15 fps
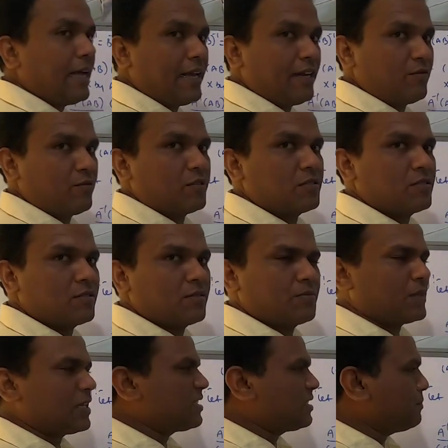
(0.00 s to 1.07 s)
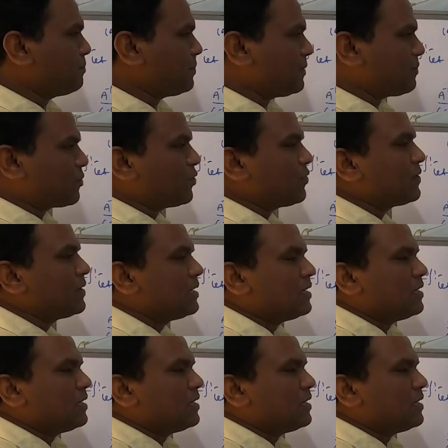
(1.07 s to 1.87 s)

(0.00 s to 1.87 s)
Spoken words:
A inverse. A simple proof.